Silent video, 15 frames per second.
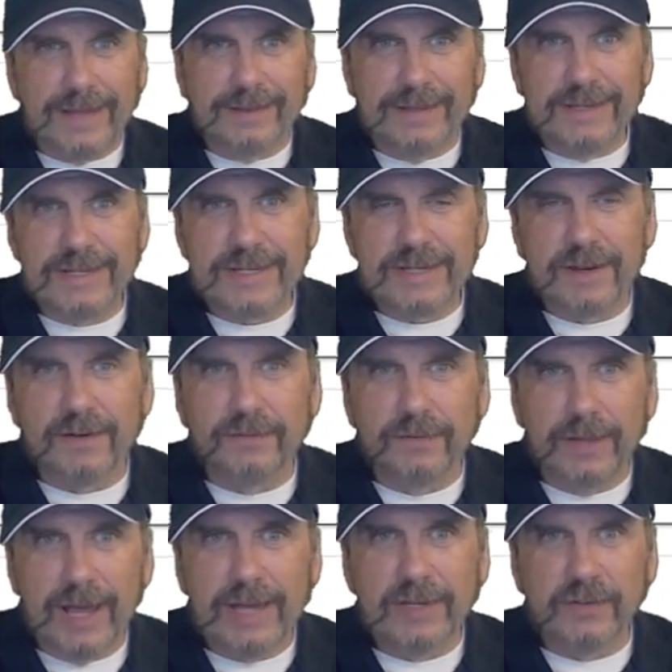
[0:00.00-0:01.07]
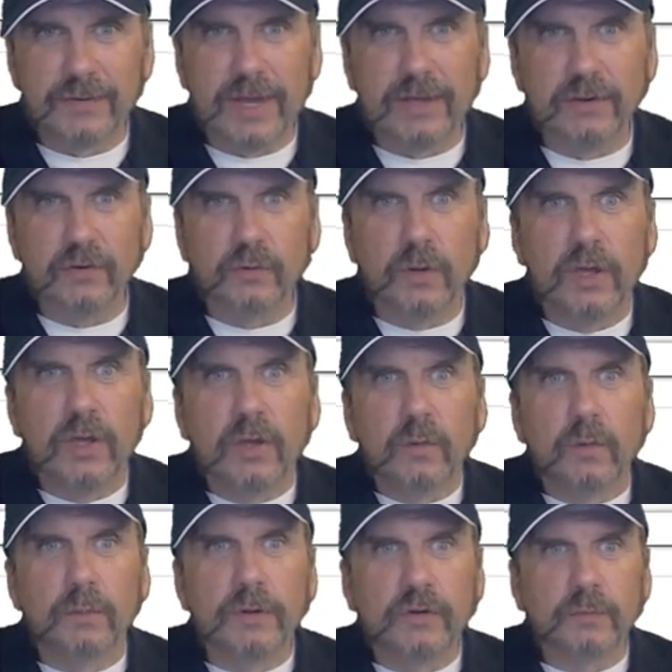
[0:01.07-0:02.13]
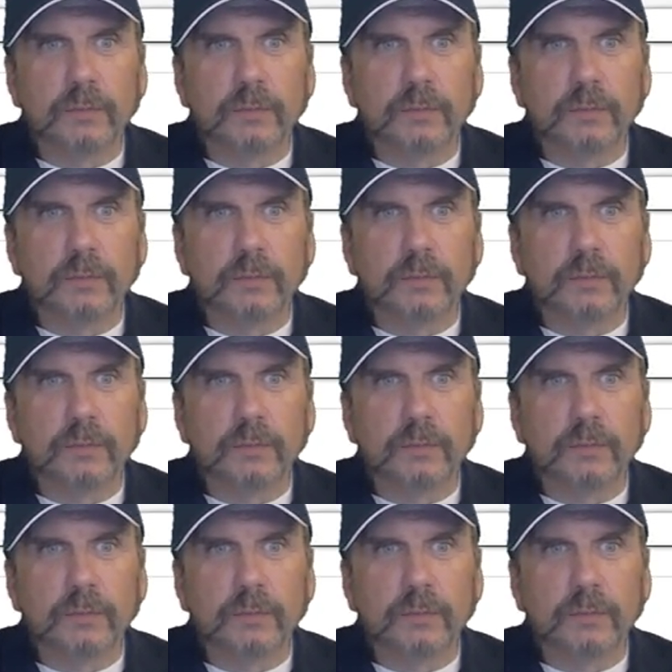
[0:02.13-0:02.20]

list of lines values will be